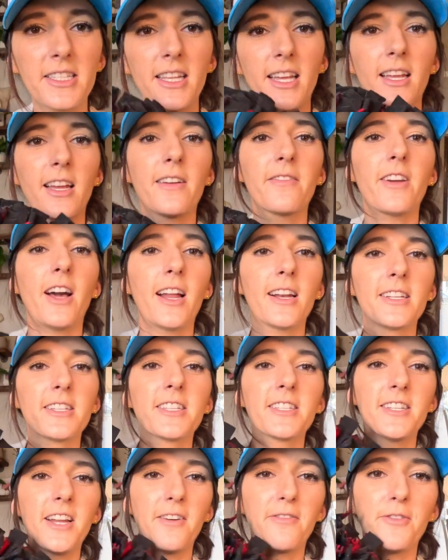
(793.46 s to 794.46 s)
thing I've got is
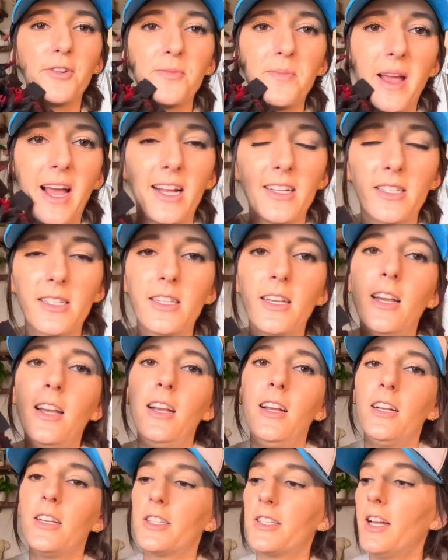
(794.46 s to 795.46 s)
Snuffle Mats.
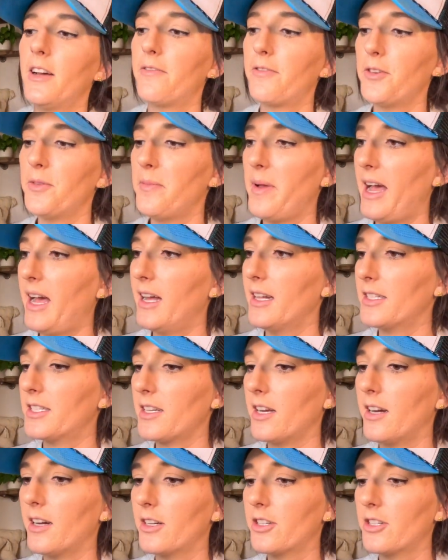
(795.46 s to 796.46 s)
Snuffle Mats
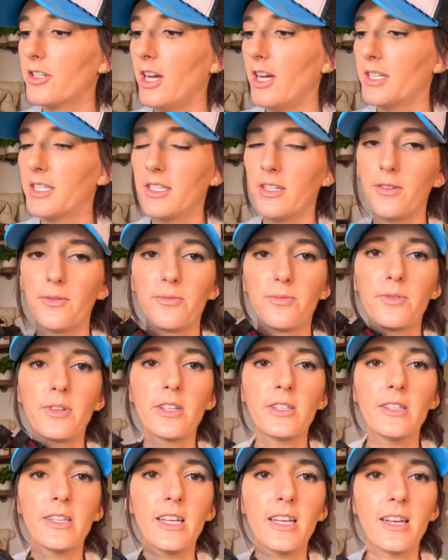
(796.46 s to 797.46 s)
are just a
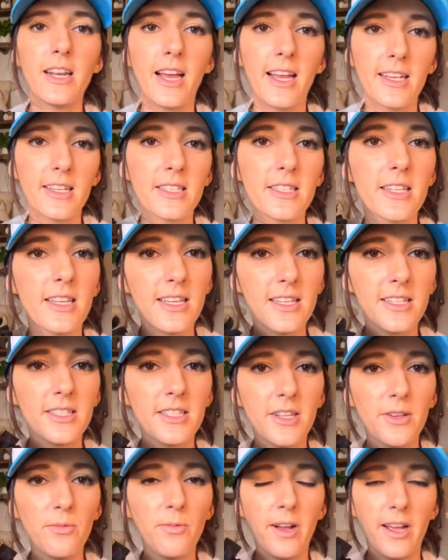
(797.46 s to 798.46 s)
really nice,
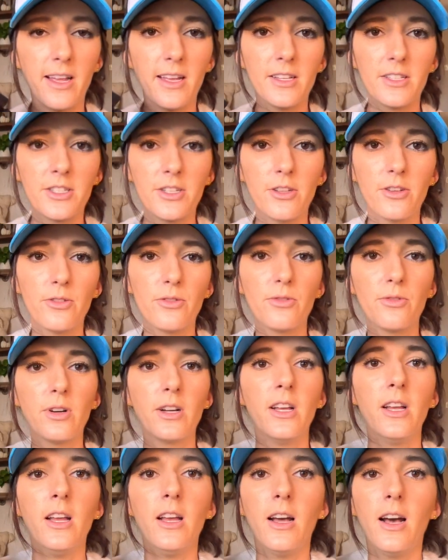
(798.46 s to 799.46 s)
easy way to
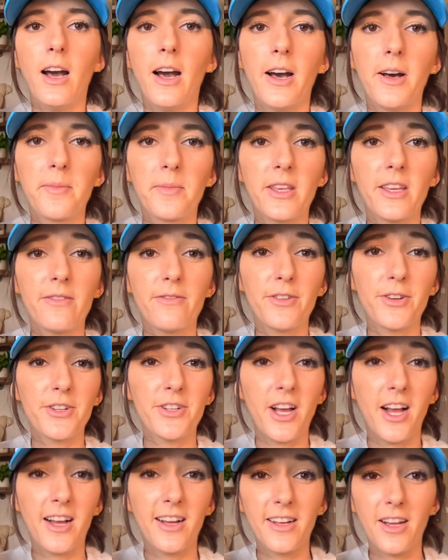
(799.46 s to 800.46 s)
give your
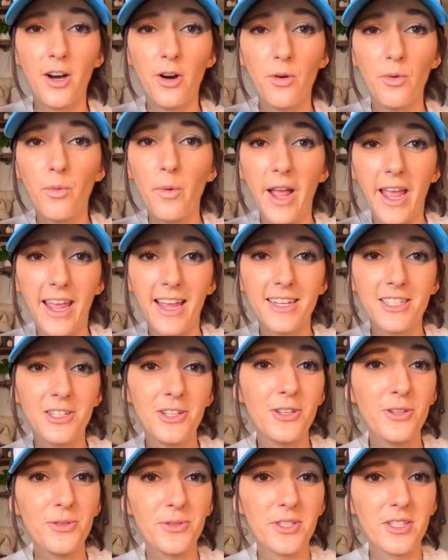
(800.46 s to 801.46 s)
dog a way
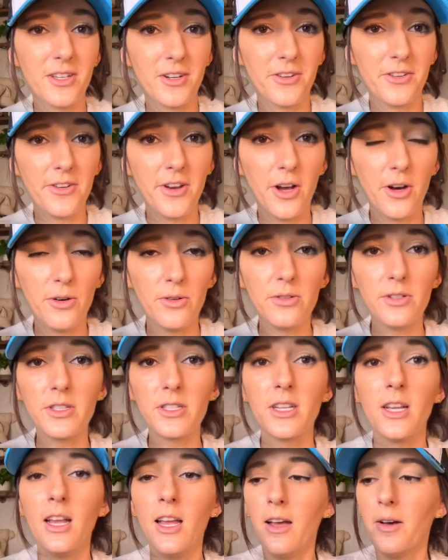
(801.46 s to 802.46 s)
to use their
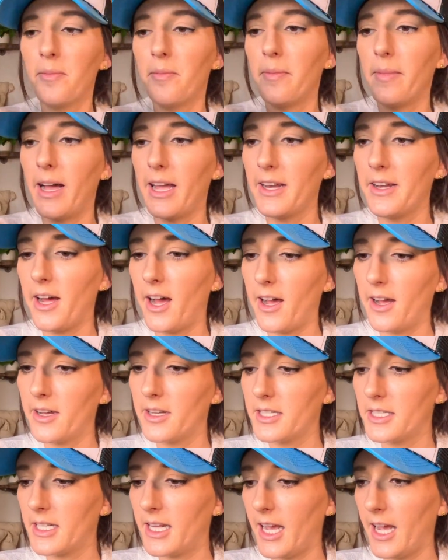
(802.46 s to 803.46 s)
nose. My
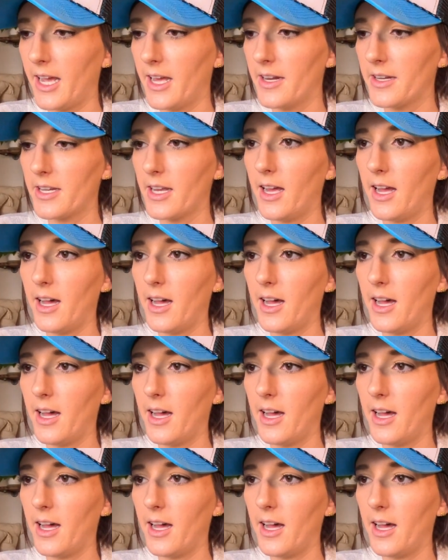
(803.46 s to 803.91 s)
dogs get